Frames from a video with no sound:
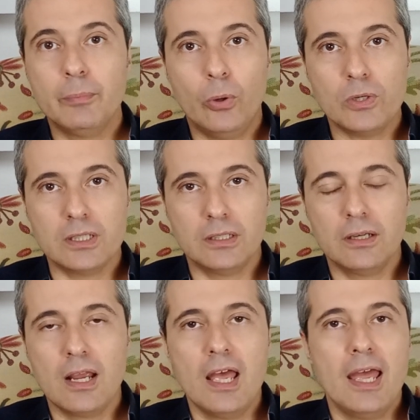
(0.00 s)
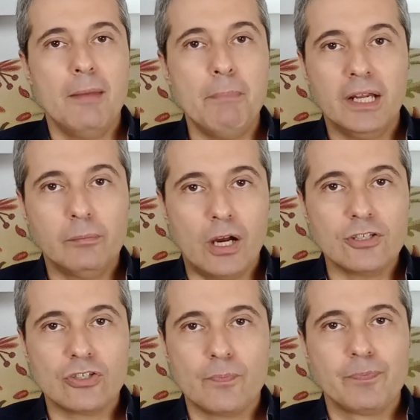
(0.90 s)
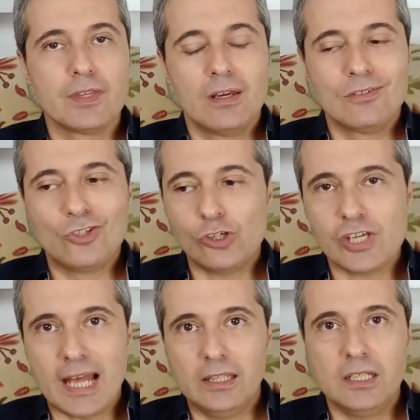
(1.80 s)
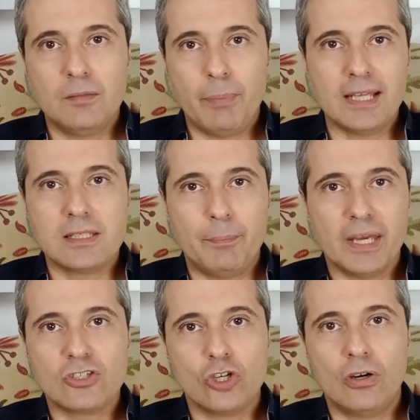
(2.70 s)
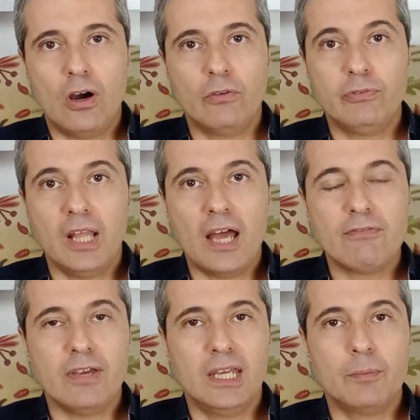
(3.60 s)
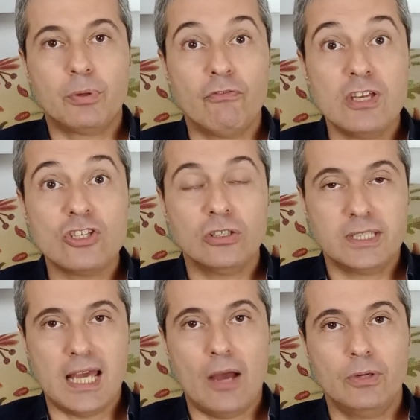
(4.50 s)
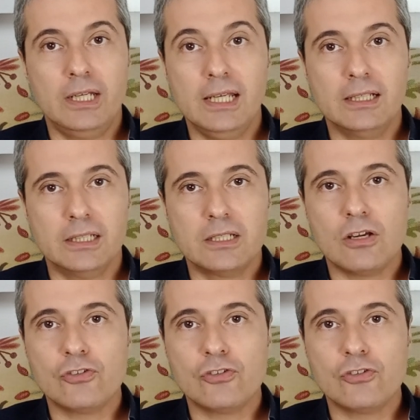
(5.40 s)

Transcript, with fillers: important. In Middlemarch, George Eliot paints a picture of life in a provincial town in England.